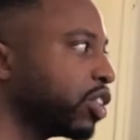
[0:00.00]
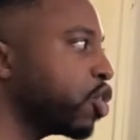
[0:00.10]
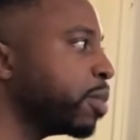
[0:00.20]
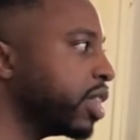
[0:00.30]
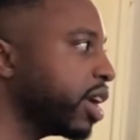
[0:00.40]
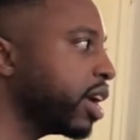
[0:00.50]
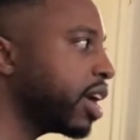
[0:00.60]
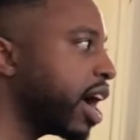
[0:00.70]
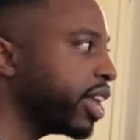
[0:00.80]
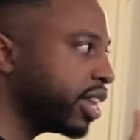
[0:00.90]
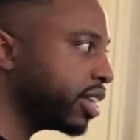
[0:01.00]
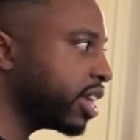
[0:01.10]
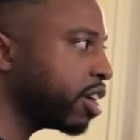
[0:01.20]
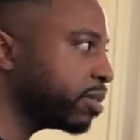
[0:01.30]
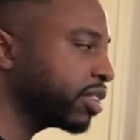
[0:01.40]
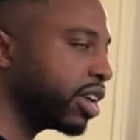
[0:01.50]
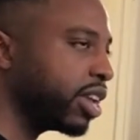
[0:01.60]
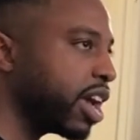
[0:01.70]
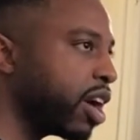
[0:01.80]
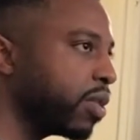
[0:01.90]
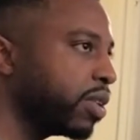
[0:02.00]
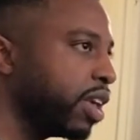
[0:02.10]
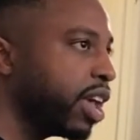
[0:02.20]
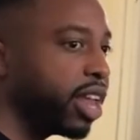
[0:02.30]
just told me that I needed to help this lady out,